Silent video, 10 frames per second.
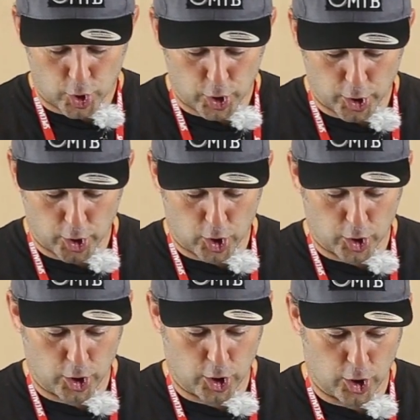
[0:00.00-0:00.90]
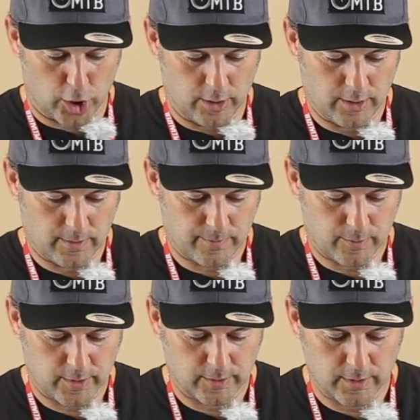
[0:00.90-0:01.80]
Digging on in,
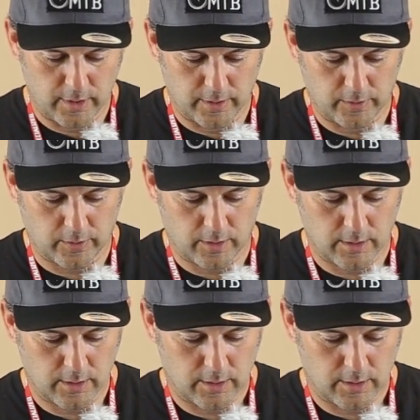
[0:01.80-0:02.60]
what is this?